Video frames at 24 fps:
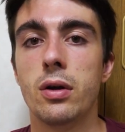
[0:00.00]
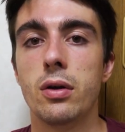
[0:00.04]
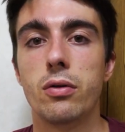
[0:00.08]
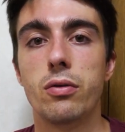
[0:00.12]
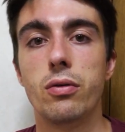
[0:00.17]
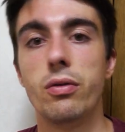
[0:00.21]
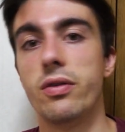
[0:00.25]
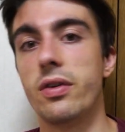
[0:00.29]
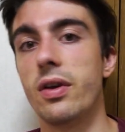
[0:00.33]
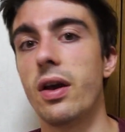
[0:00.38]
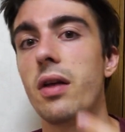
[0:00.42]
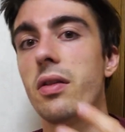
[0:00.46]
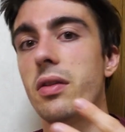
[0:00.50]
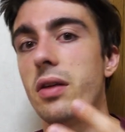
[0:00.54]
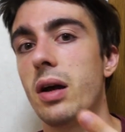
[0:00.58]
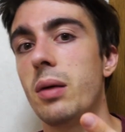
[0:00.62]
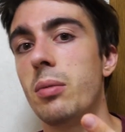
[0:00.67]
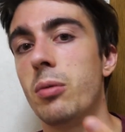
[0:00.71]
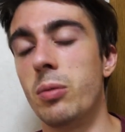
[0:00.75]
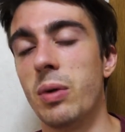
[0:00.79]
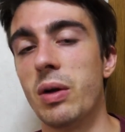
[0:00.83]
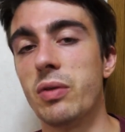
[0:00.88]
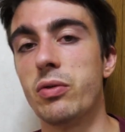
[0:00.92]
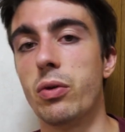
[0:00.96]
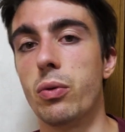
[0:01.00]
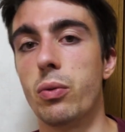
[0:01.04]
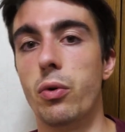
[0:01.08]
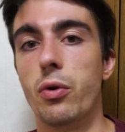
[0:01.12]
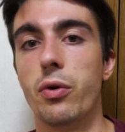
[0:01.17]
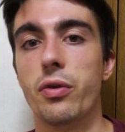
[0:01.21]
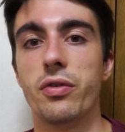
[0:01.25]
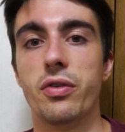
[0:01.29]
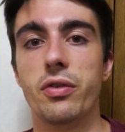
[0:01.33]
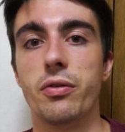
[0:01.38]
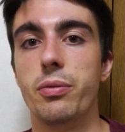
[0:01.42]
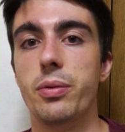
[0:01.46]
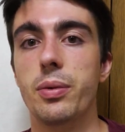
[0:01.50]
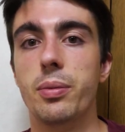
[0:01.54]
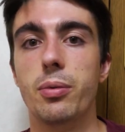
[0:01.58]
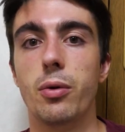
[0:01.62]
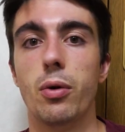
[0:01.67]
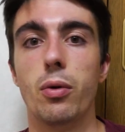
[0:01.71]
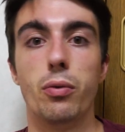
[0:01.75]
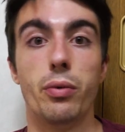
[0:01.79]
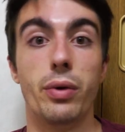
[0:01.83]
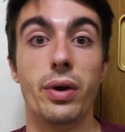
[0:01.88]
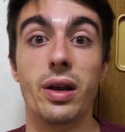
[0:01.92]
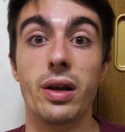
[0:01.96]
to sell the album afterwards if
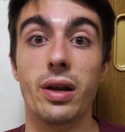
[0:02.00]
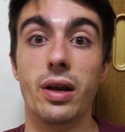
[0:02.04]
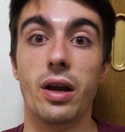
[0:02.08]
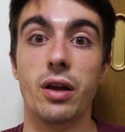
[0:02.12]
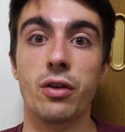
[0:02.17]
people really